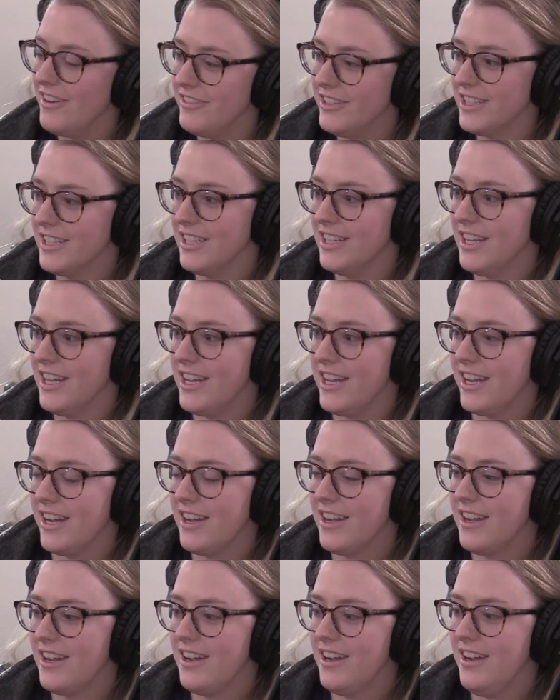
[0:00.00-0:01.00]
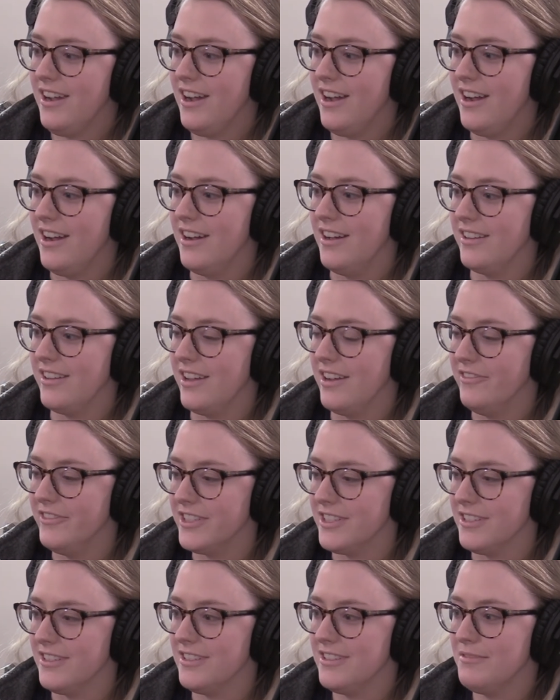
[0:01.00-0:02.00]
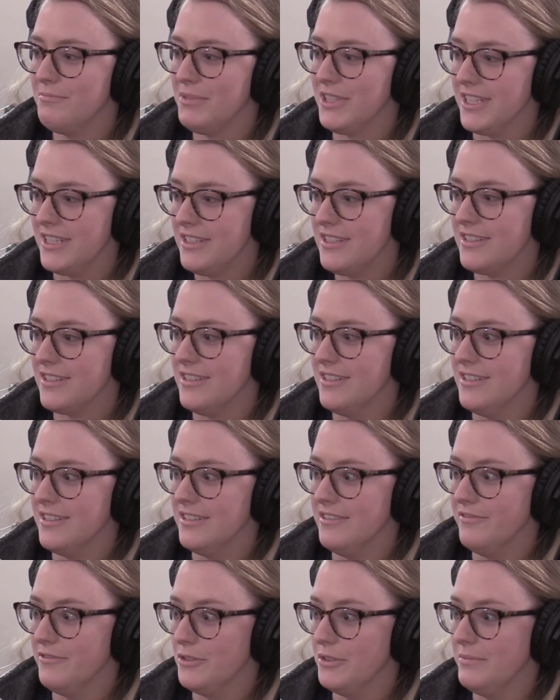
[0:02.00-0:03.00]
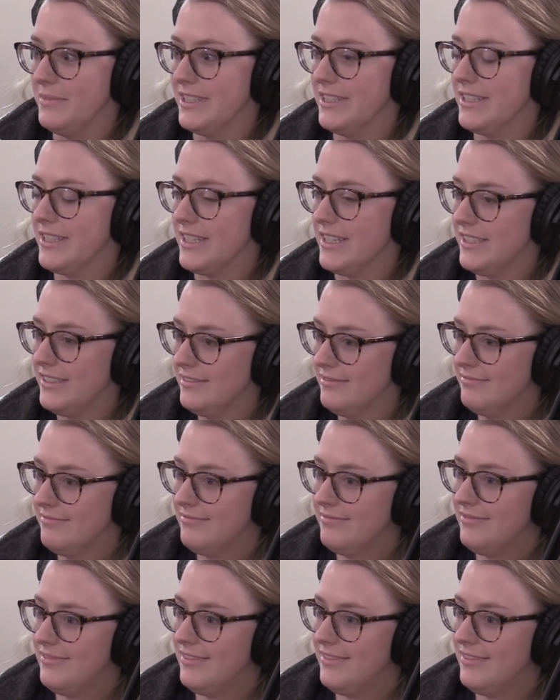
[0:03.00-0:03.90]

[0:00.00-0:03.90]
I really like the emphasis placed on informed consent.